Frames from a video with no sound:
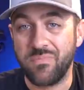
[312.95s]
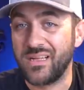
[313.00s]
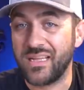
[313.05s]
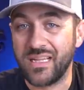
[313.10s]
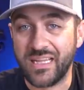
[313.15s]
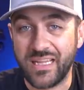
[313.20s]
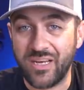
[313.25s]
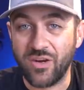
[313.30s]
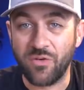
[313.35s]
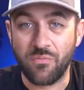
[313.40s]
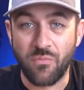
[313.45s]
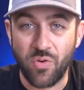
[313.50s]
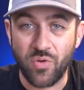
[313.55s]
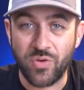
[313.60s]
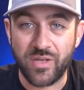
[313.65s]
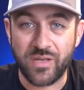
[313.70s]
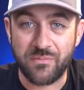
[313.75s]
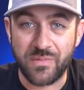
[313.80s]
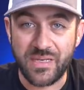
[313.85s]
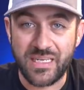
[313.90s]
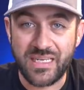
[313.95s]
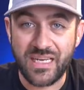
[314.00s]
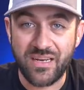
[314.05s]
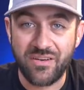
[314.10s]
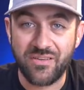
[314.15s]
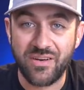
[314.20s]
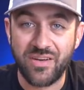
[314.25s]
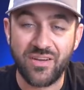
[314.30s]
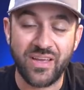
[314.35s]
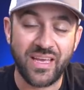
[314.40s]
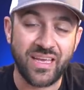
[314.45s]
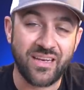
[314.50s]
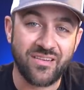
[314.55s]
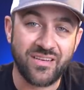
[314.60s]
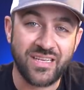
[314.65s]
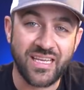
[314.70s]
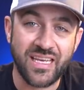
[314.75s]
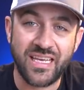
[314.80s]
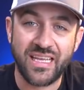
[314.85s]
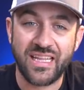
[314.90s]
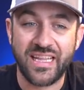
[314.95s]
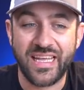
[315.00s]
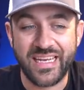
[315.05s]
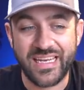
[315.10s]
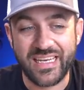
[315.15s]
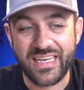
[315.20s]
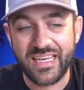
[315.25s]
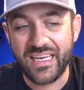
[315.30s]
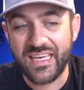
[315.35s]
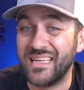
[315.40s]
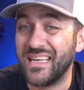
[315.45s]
clear molded material and articulating.